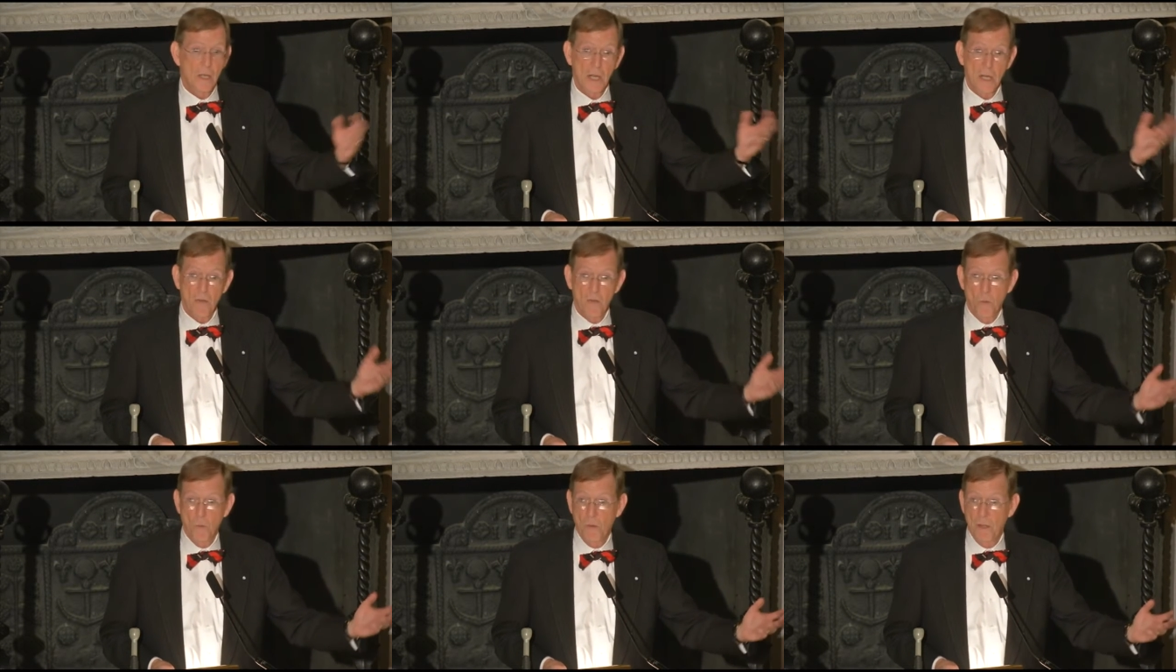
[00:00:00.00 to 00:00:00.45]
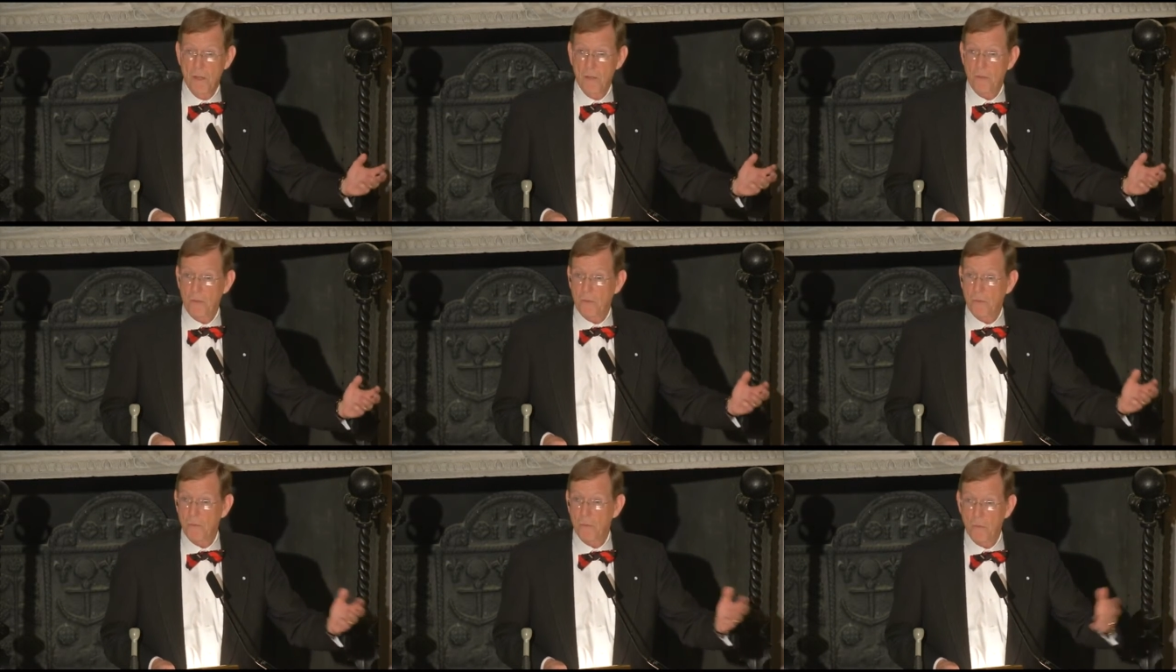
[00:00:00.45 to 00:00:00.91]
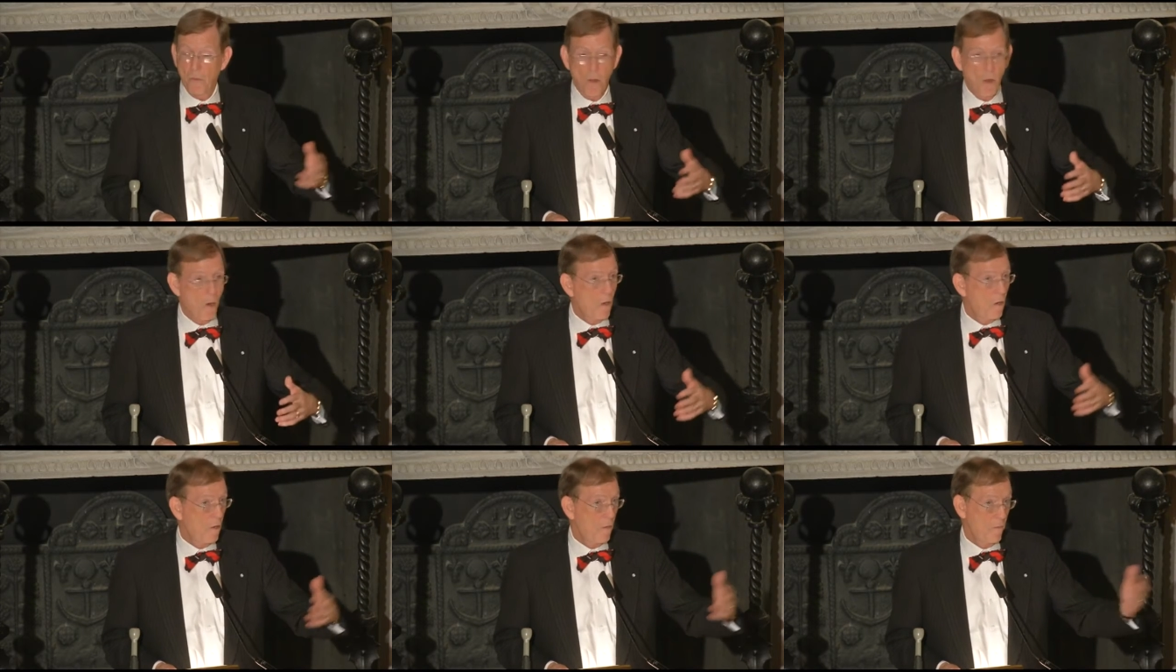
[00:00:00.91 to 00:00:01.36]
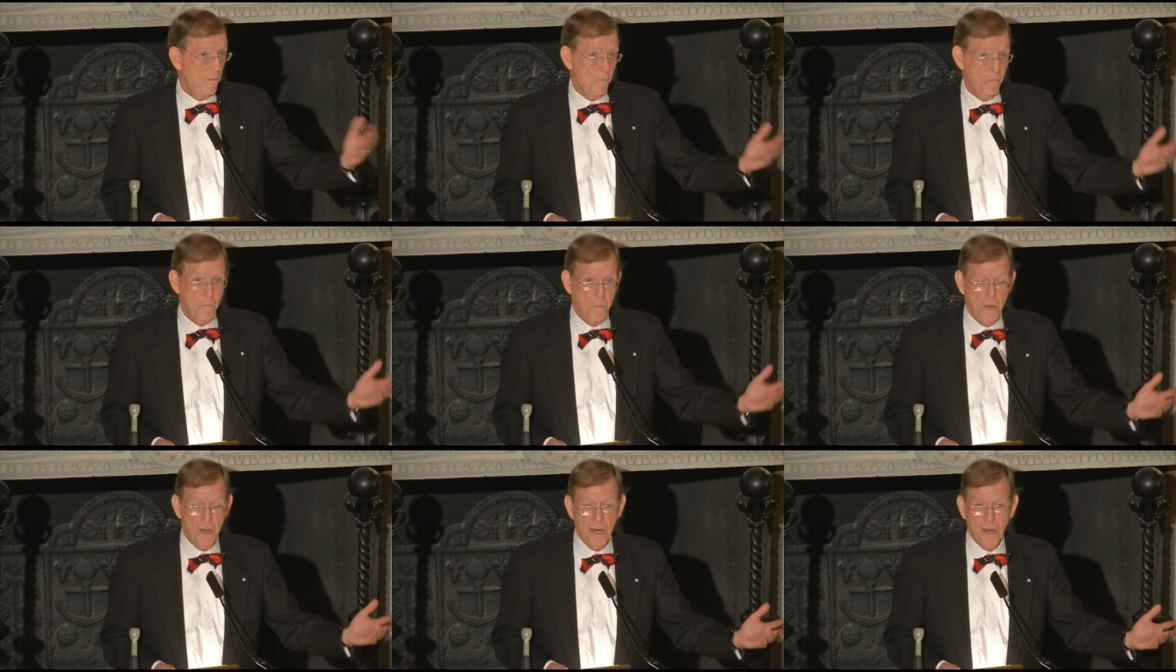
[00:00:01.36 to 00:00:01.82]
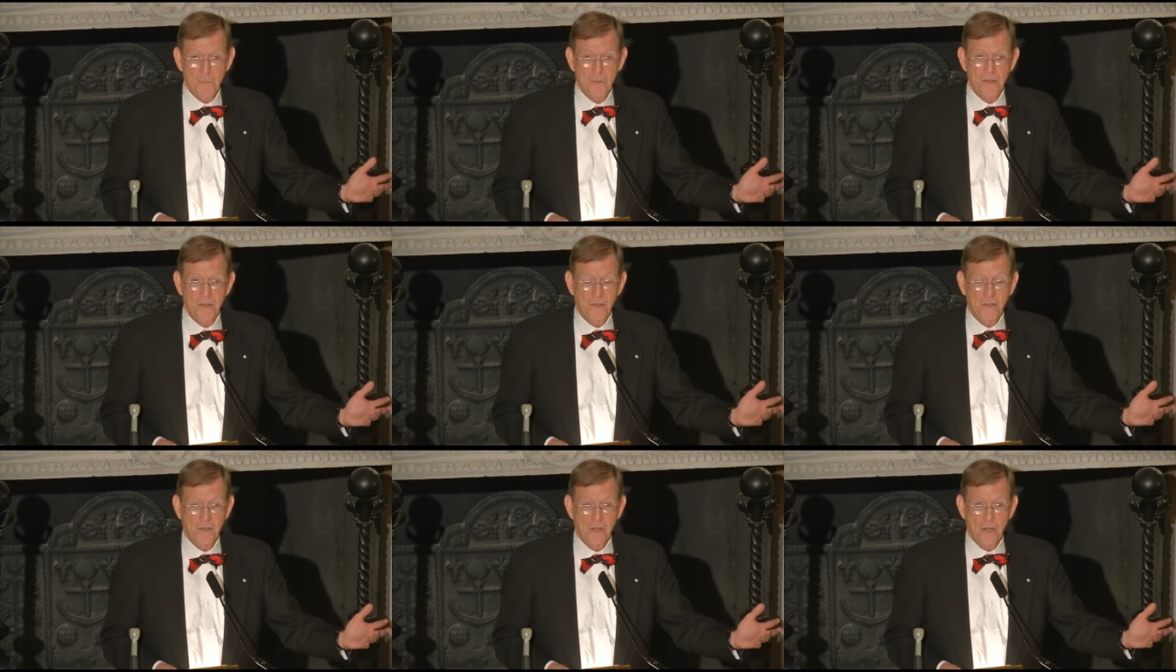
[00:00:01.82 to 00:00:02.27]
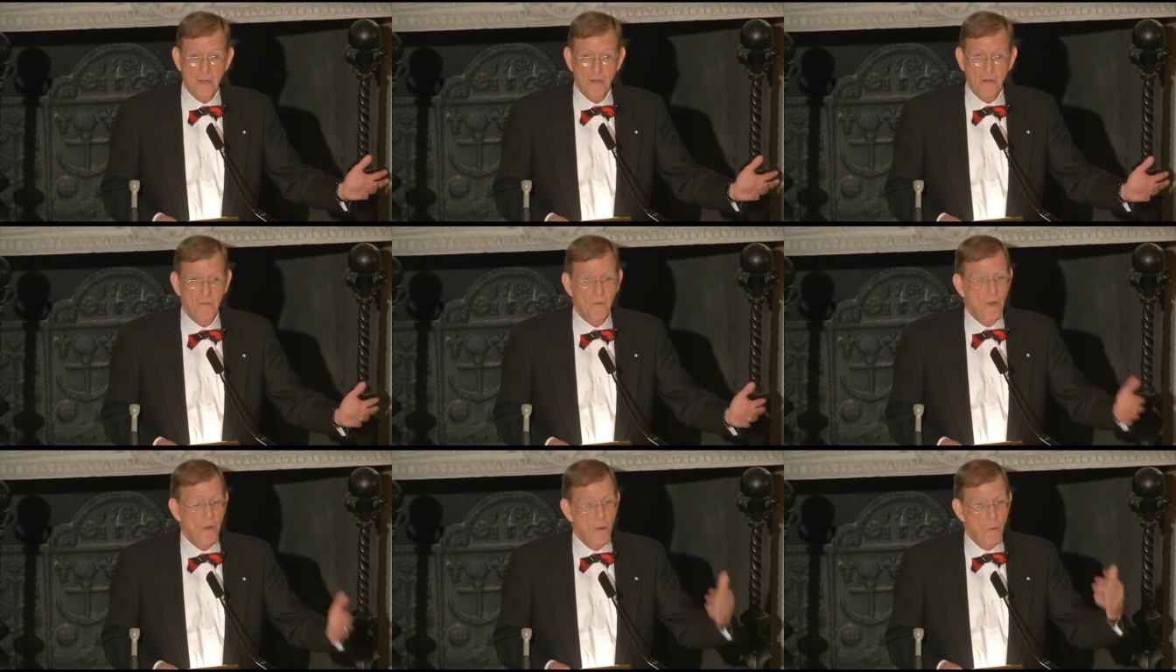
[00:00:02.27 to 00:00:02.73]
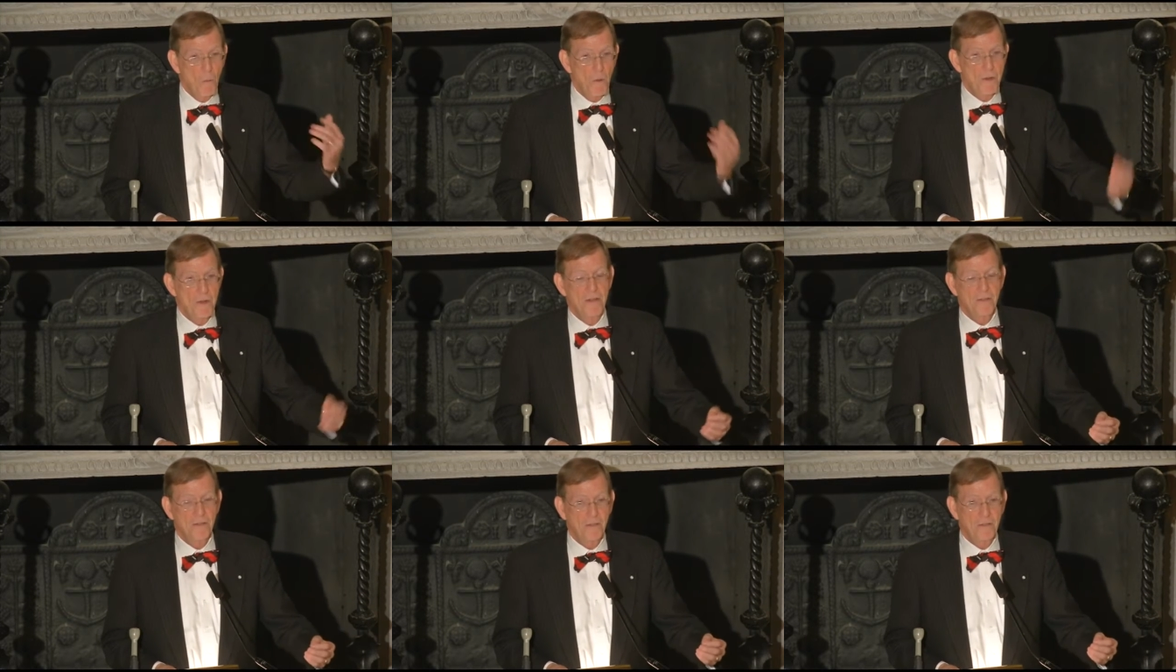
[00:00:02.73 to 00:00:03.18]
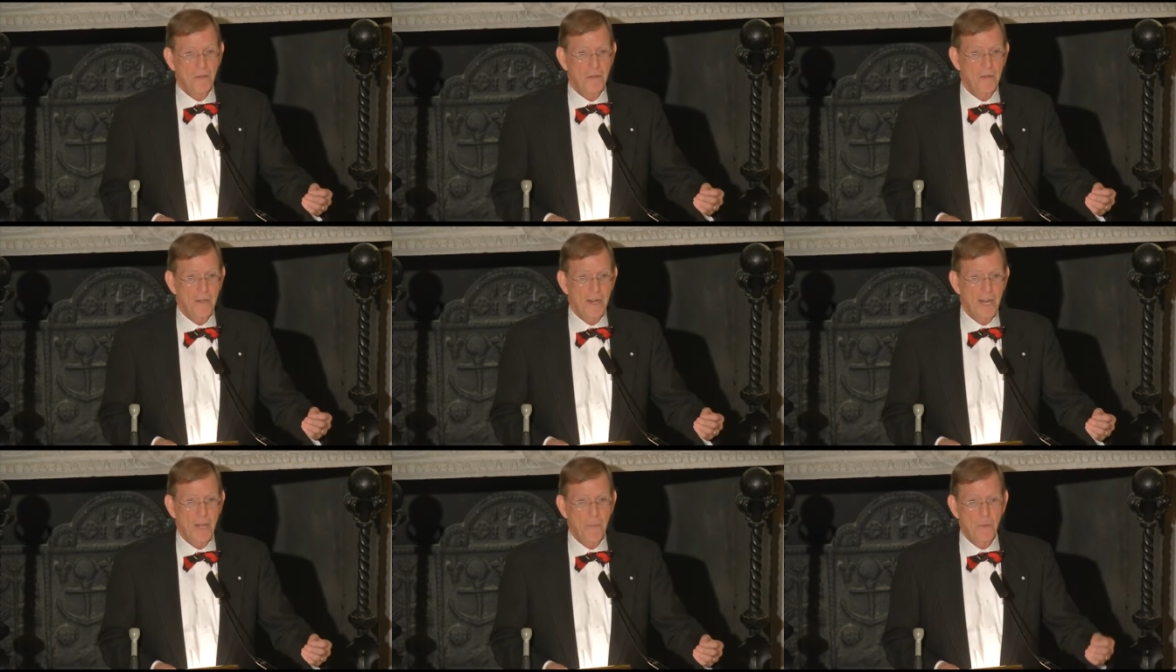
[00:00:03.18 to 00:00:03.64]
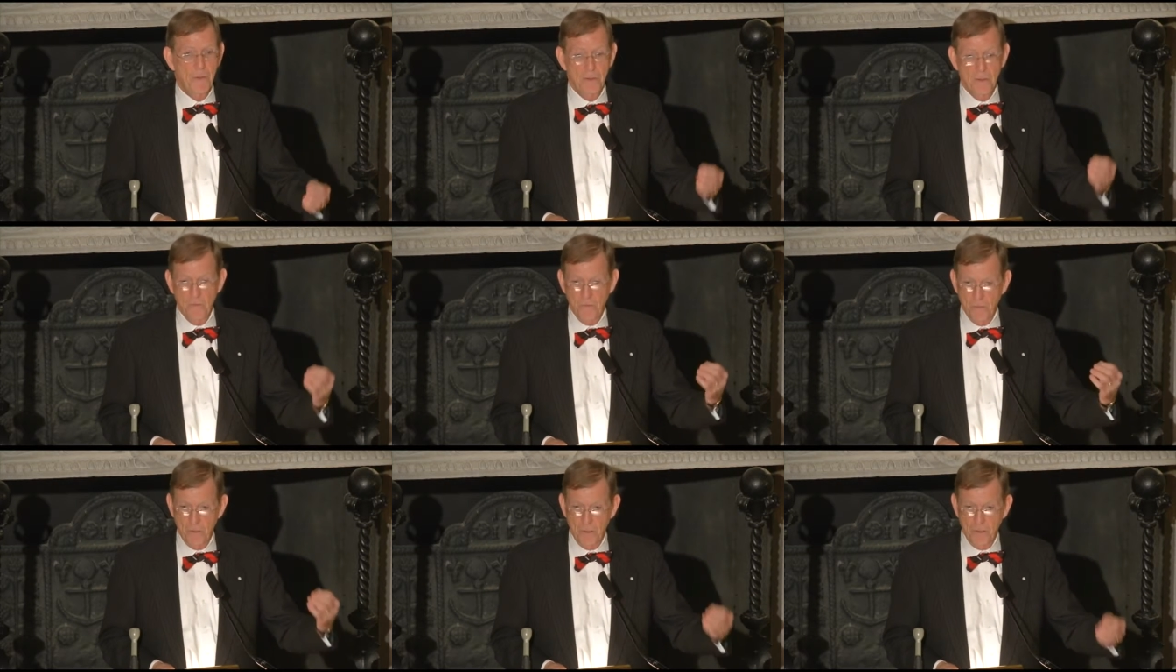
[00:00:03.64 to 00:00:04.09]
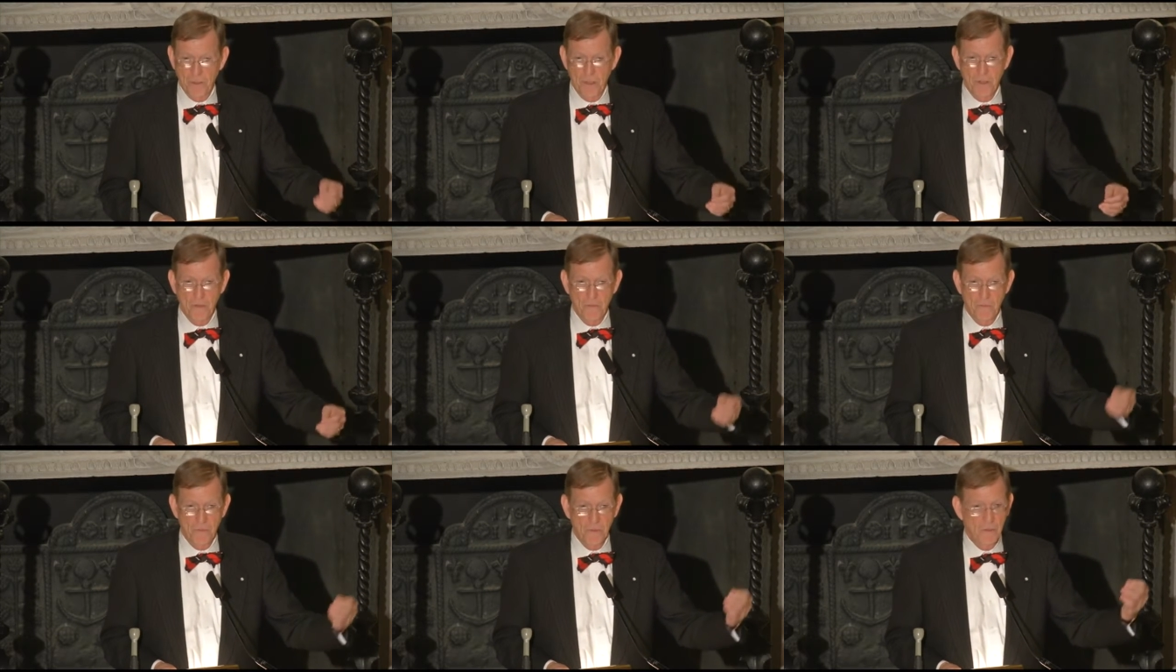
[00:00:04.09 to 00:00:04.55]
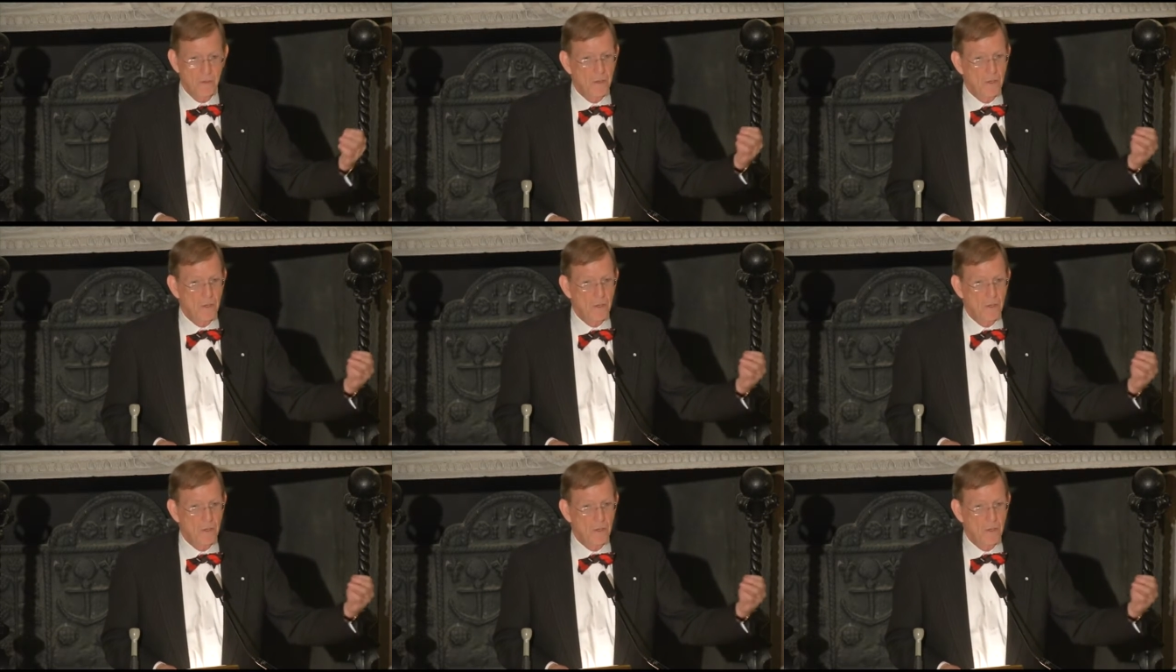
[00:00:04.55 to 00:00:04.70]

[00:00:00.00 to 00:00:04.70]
either with or perhaps instead of what necessarily happened in Philadelphia